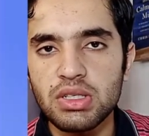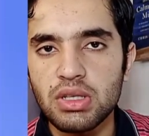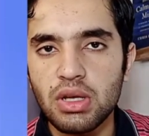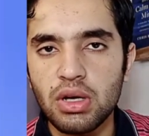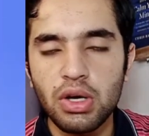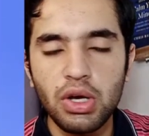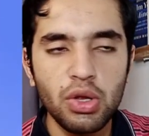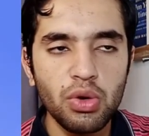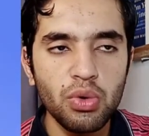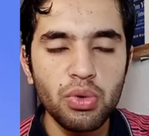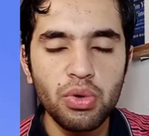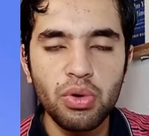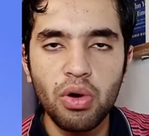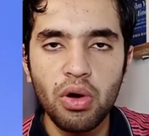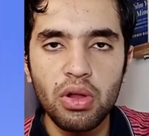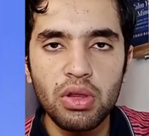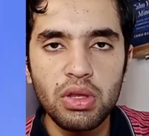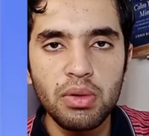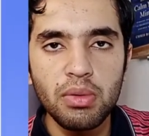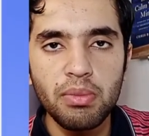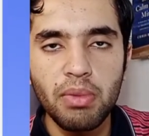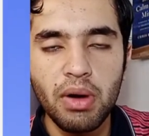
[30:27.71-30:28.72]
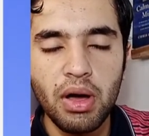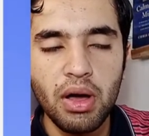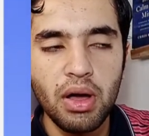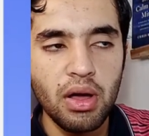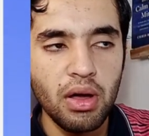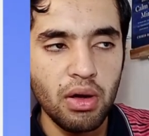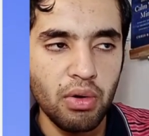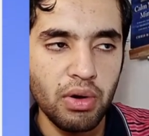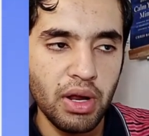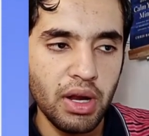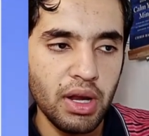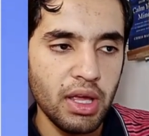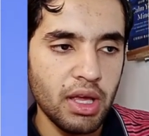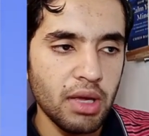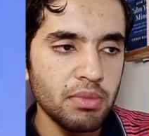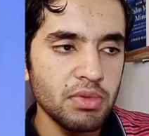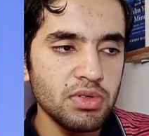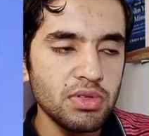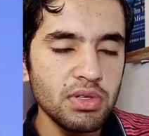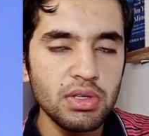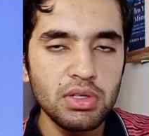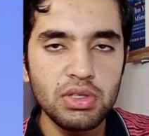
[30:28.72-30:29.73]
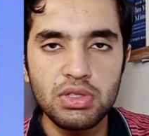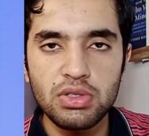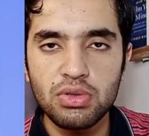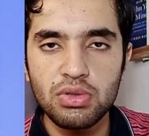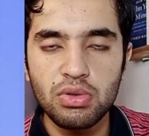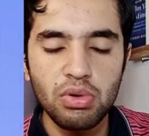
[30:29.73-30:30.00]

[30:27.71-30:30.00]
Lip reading: Let's include all the organic chemistry.